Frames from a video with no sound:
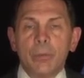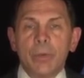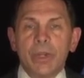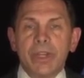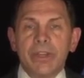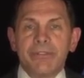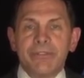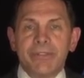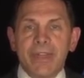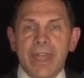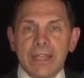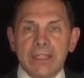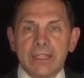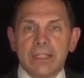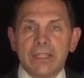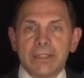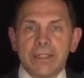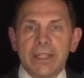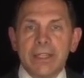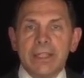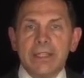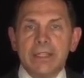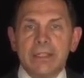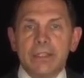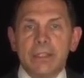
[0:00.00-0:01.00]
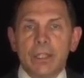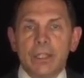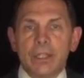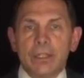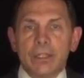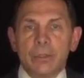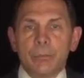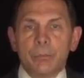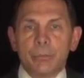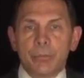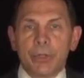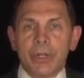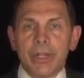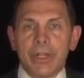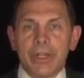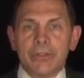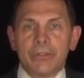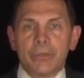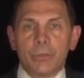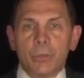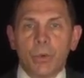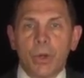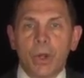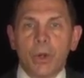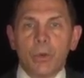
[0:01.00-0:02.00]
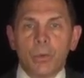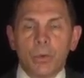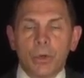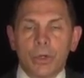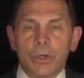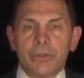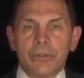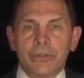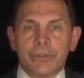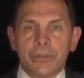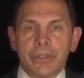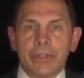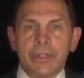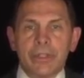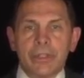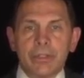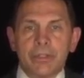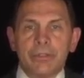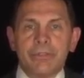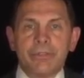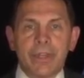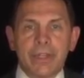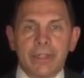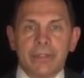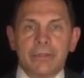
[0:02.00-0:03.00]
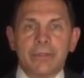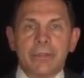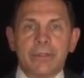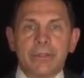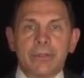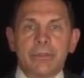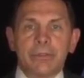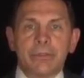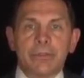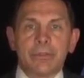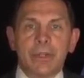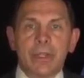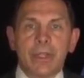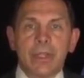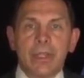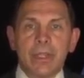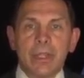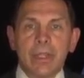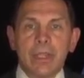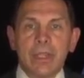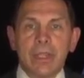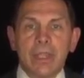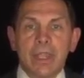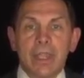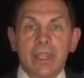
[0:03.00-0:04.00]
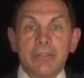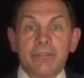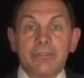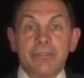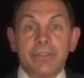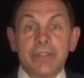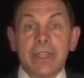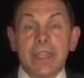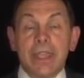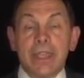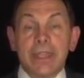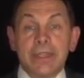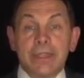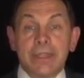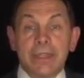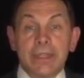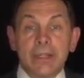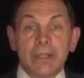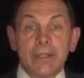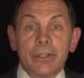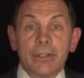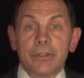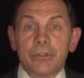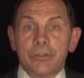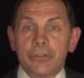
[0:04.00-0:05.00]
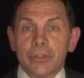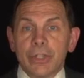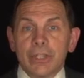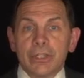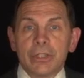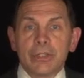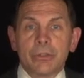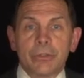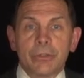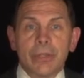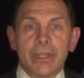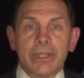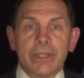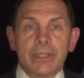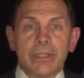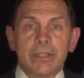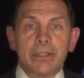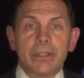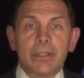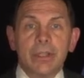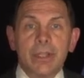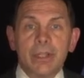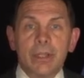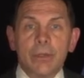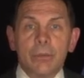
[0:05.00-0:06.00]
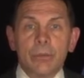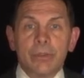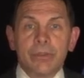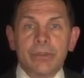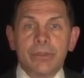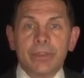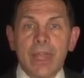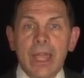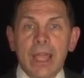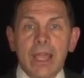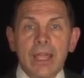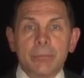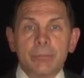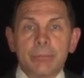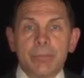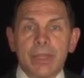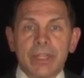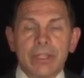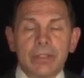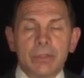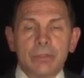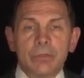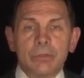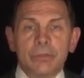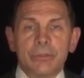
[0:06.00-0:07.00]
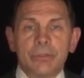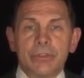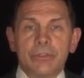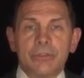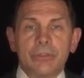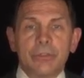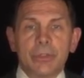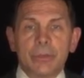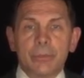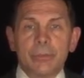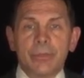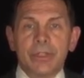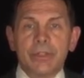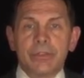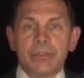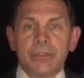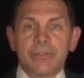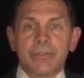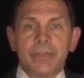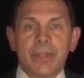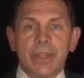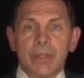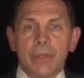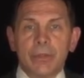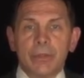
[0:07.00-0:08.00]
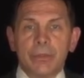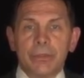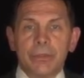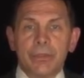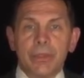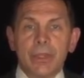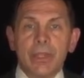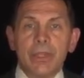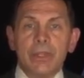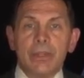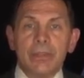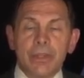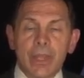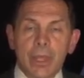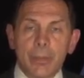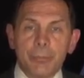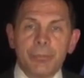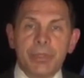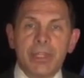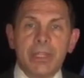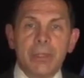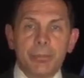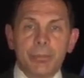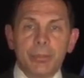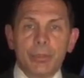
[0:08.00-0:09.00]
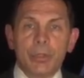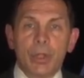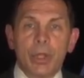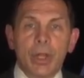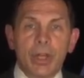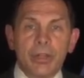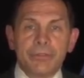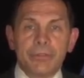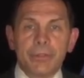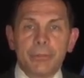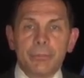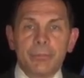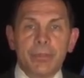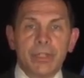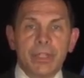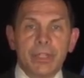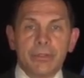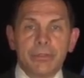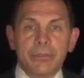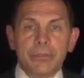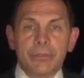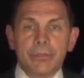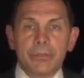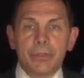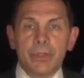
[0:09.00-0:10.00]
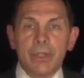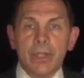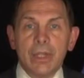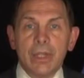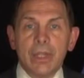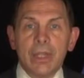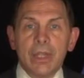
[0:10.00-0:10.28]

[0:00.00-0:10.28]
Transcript: We validate and embrace what works to heal veterans. And VA care is integrated with non-medical determinants of health that people often miss.